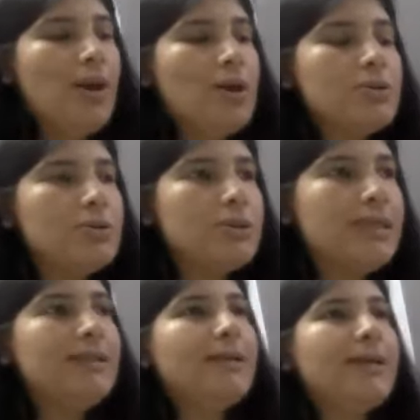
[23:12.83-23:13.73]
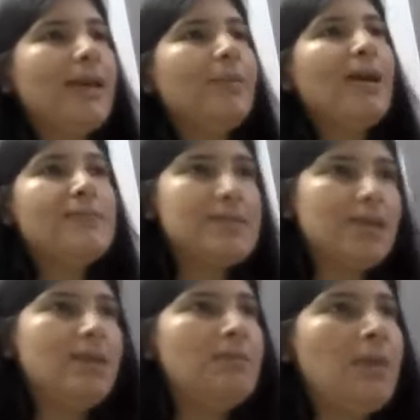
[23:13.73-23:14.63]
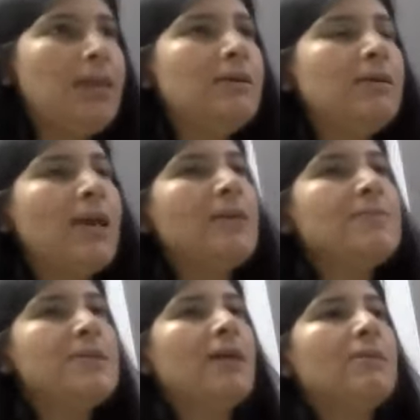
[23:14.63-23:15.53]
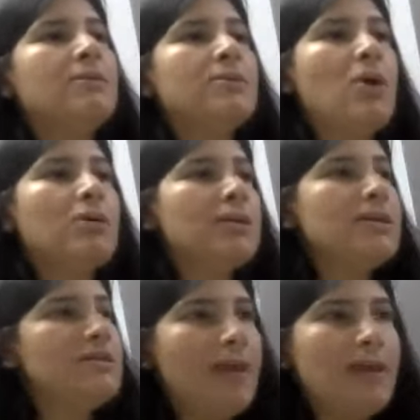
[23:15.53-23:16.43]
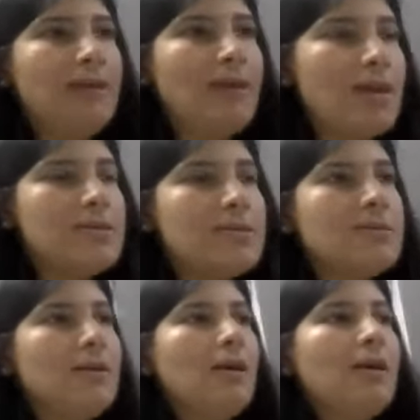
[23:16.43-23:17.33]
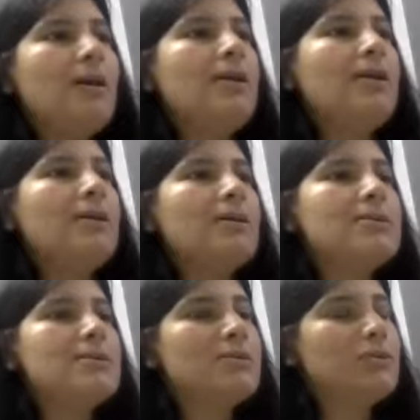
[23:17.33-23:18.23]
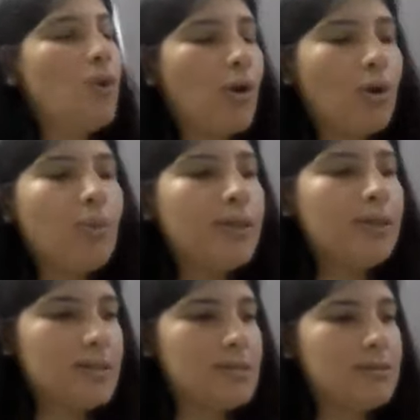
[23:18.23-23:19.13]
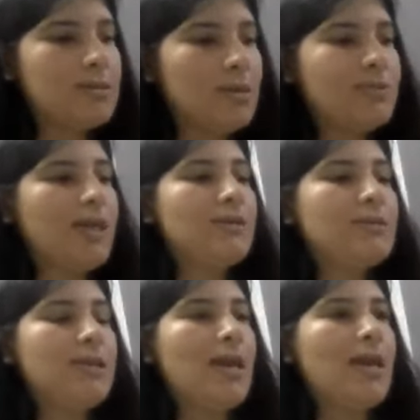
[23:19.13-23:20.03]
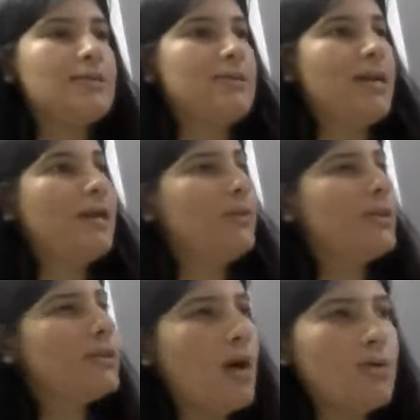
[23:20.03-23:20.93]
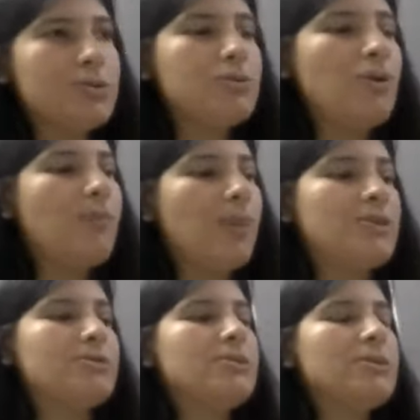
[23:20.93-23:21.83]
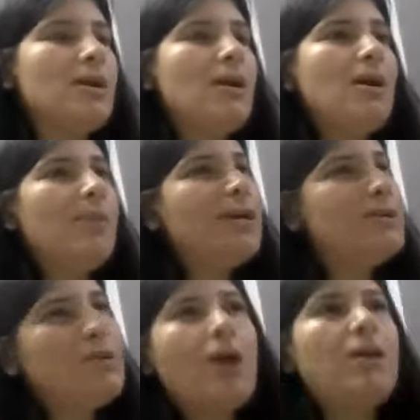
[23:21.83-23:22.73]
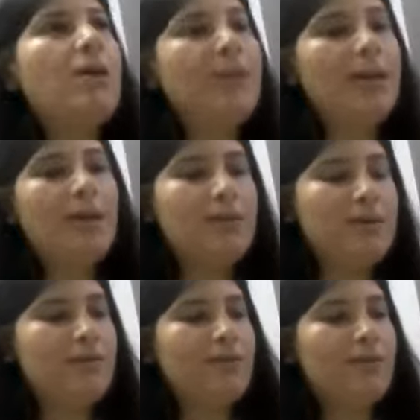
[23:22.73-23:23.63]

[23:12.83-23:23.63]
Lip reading: So till the time, I've seen many a times that the doctor is very nice. He is thorough with his subject. He has dealt with thousands of patients, but is not communicative.